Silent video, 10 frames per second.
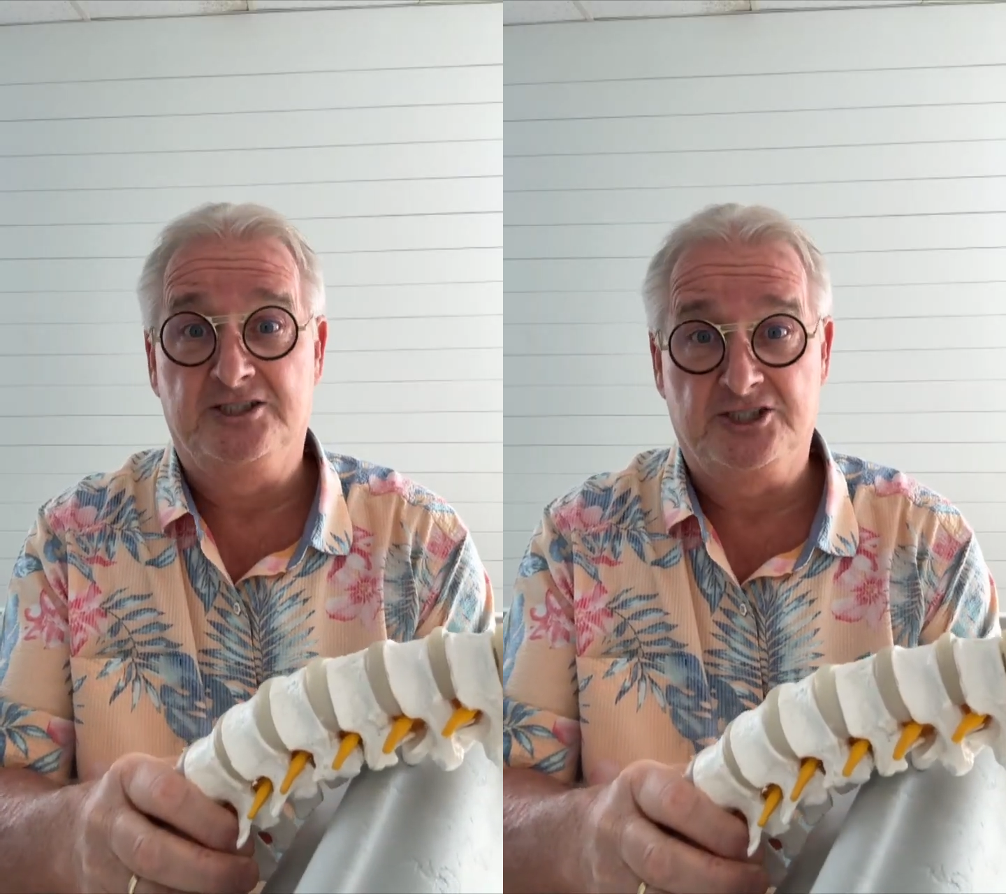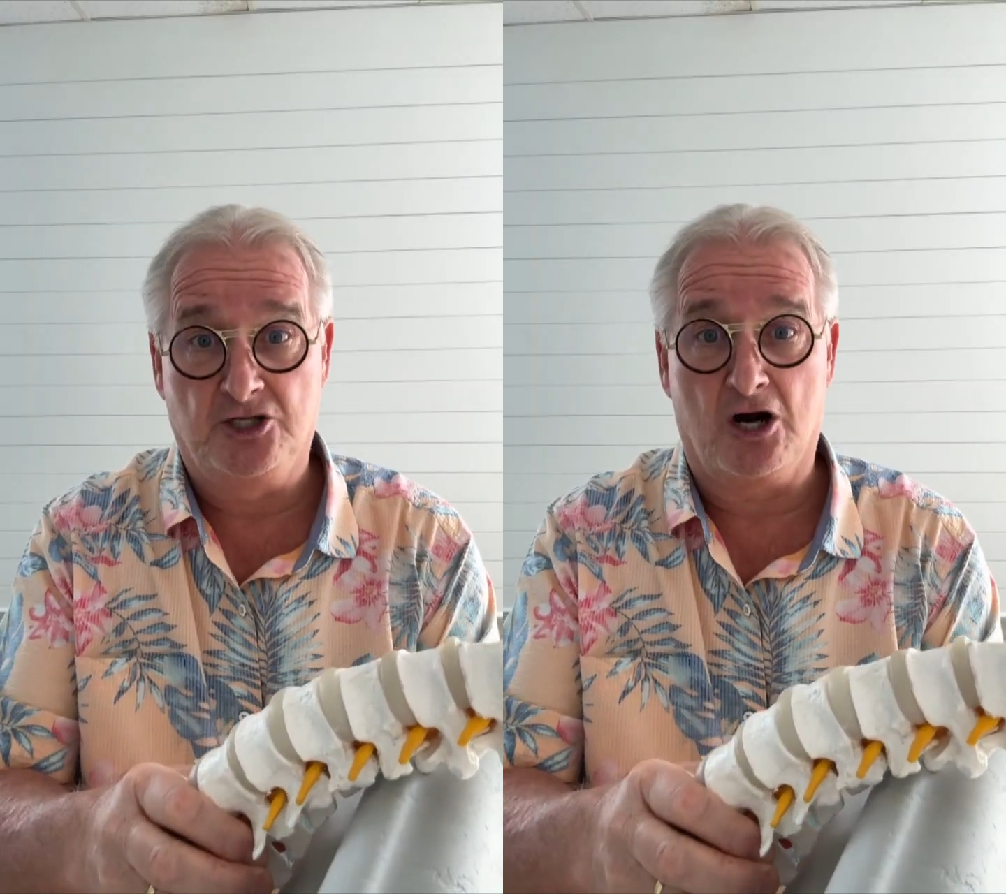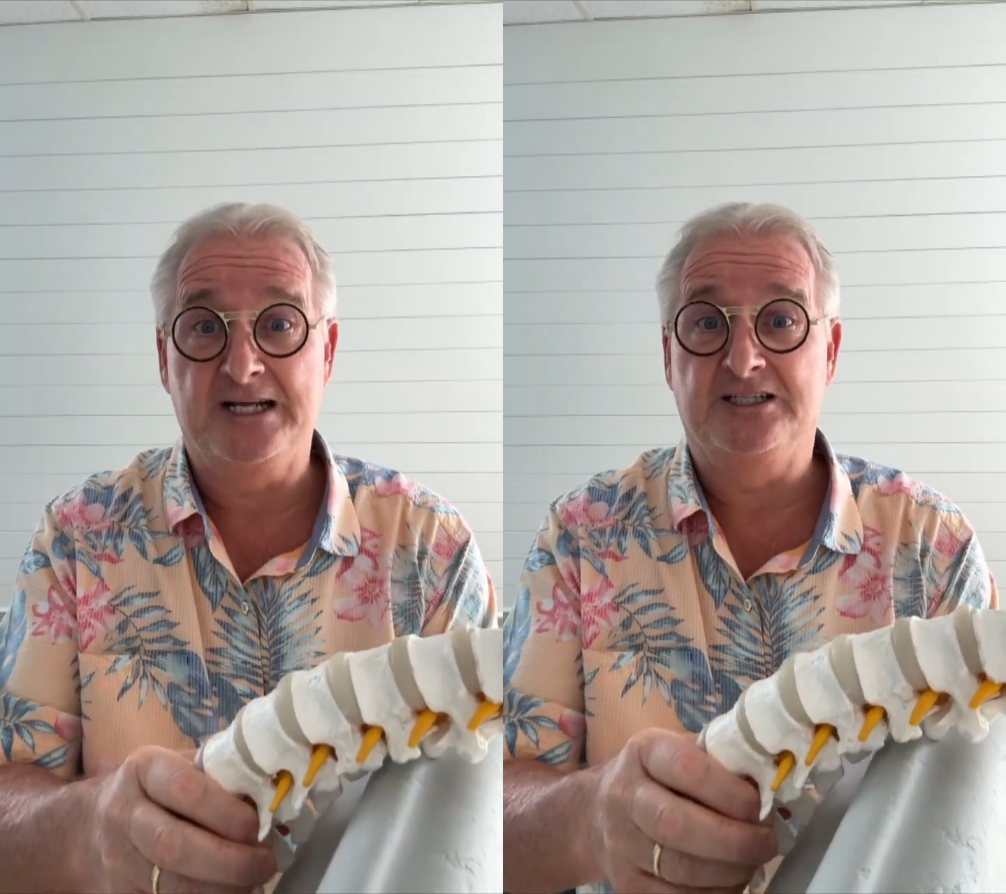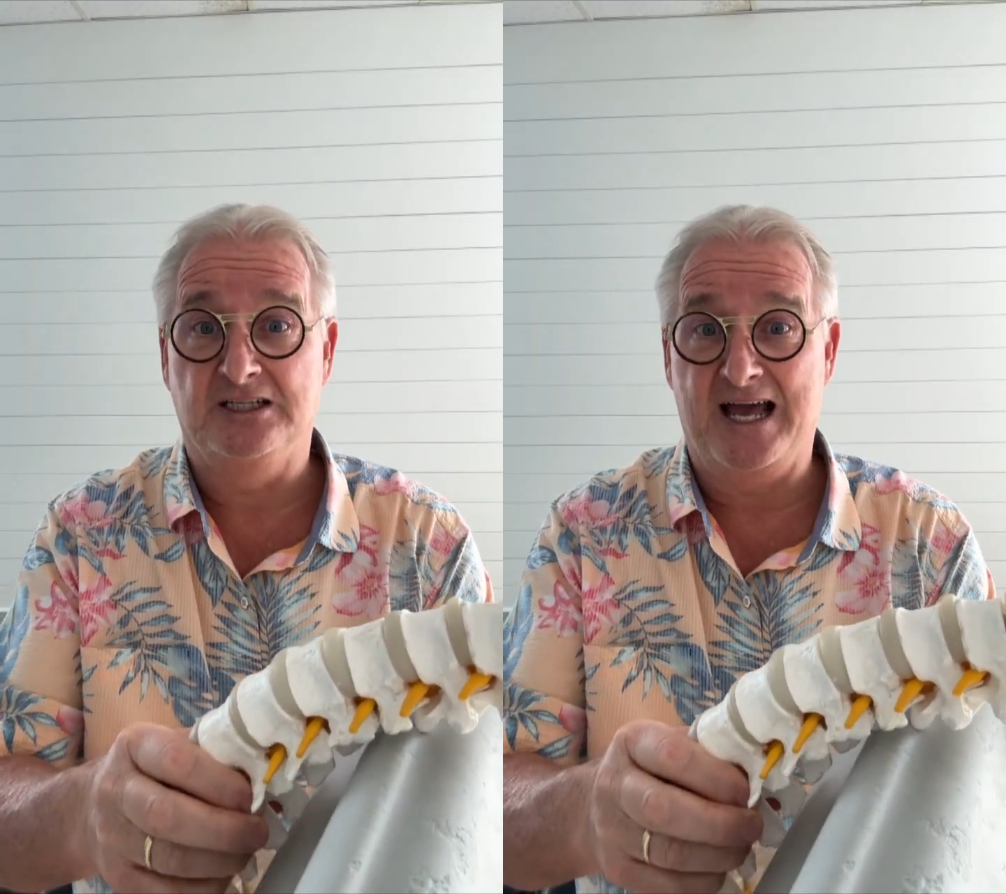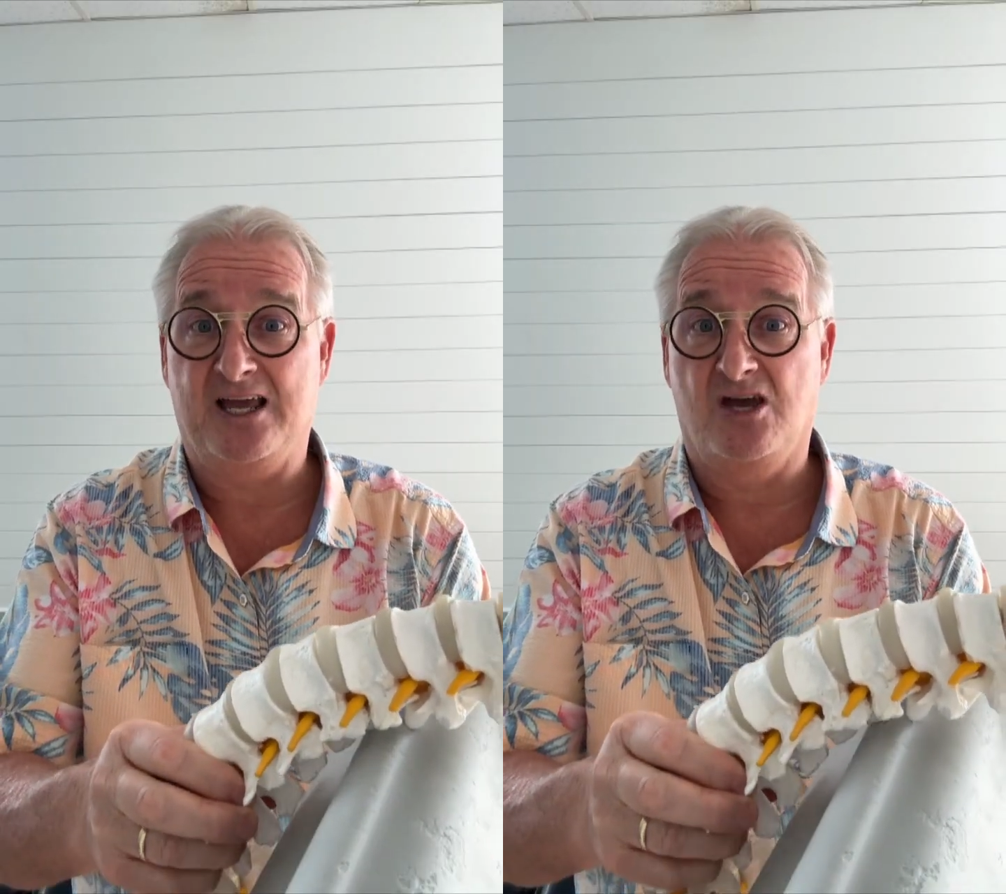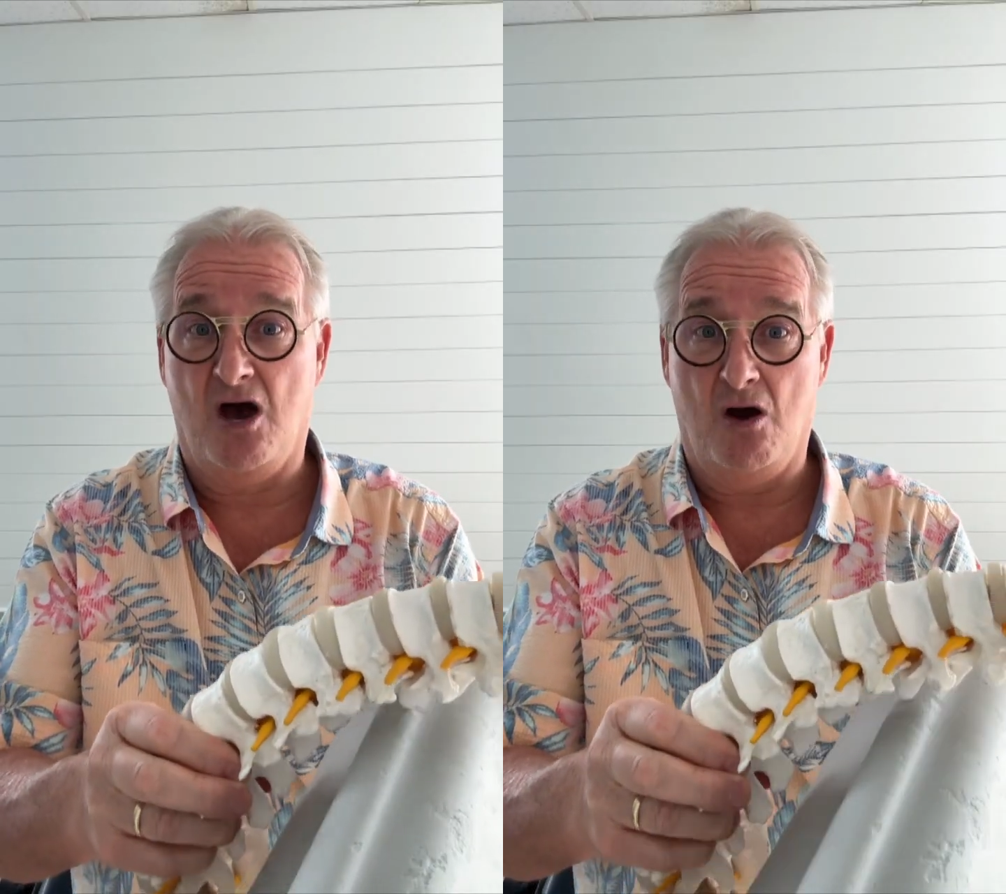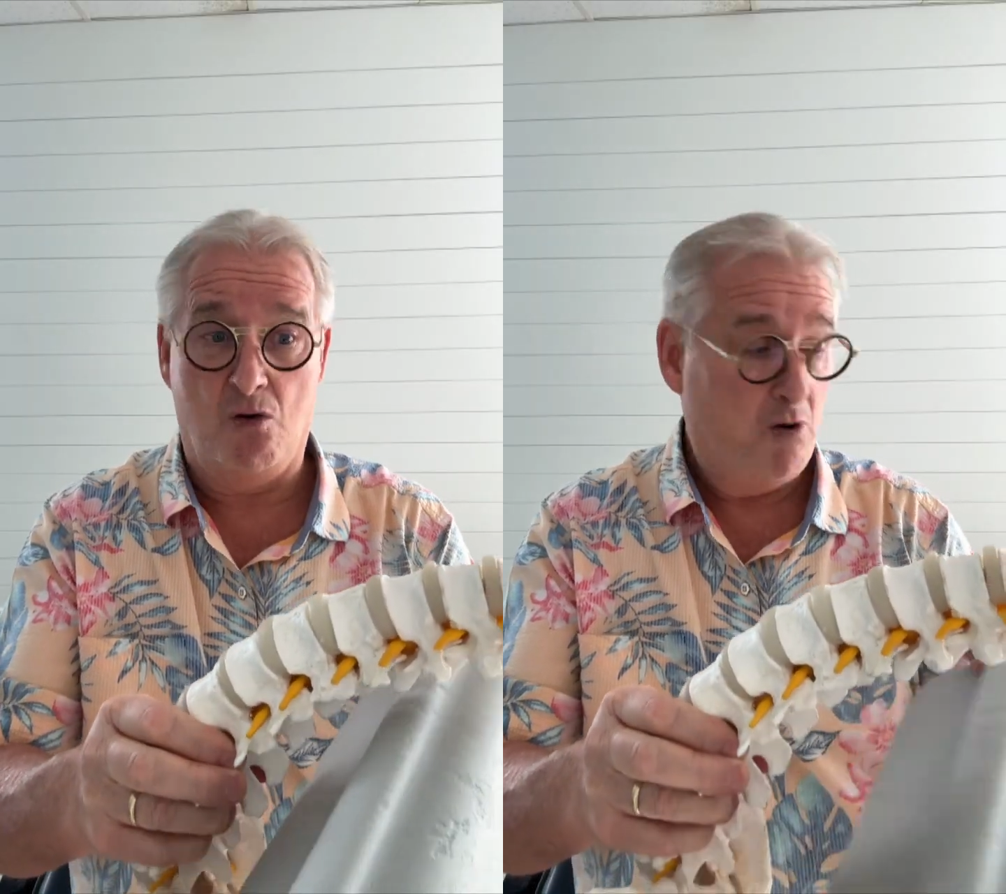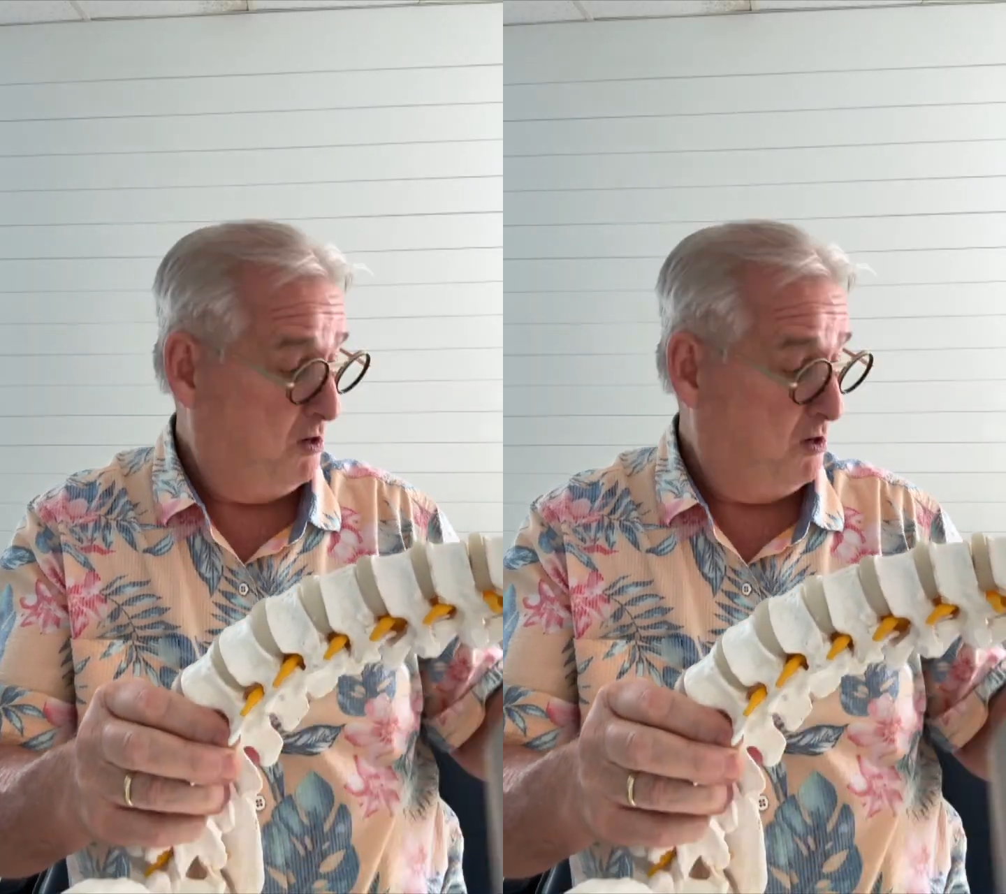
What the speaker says: starting to let go